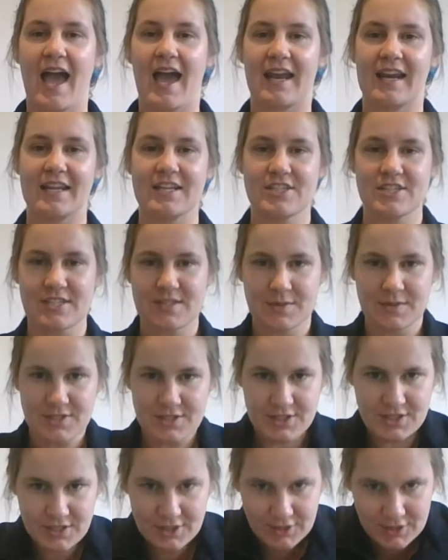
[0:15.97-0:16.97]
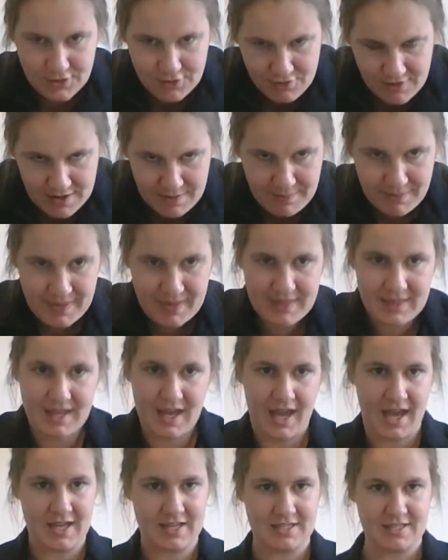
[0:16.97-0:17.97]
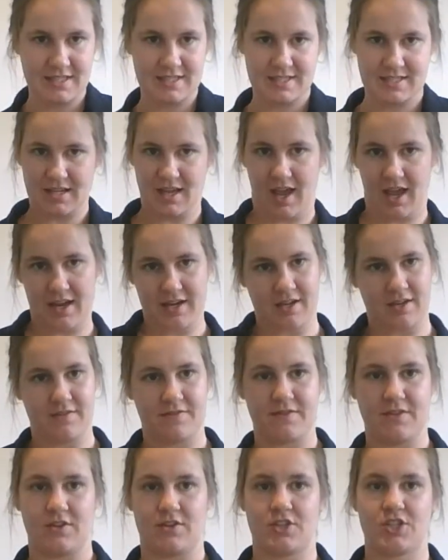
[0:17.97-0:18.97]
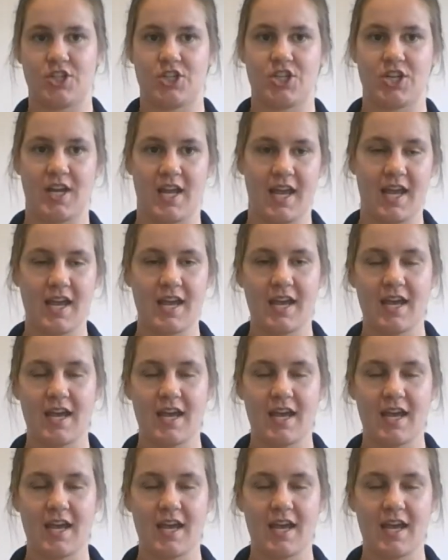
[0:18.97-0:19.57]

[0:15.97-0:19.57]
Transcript: And I just want you to grip the underside of your chair